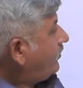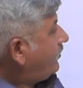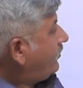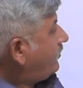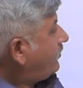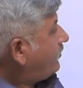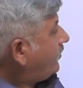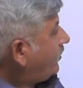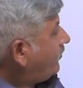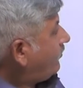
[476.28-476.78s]

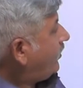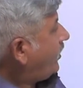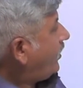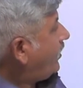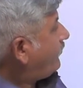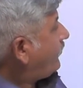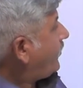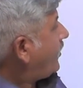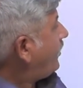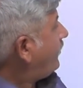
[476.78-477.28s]
Now
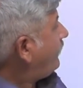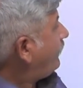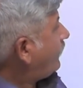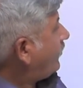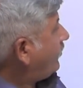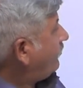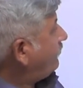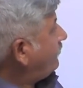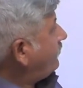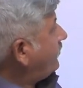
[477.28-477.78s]
apart
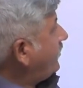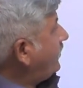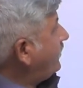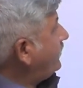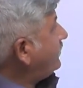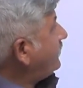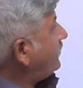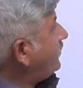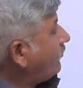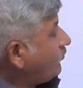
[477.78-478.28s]
from
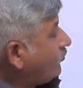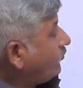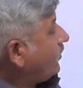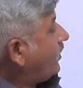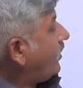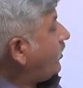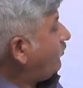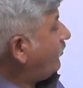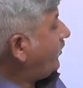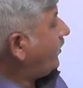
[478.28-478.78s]
these, now total
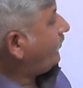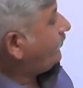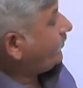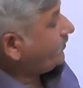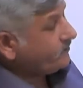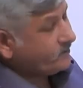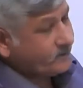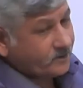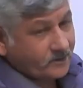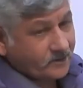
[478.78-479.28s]
how many
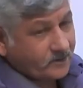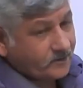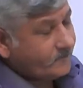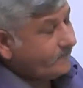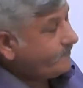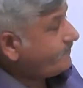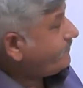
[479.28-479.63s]
pins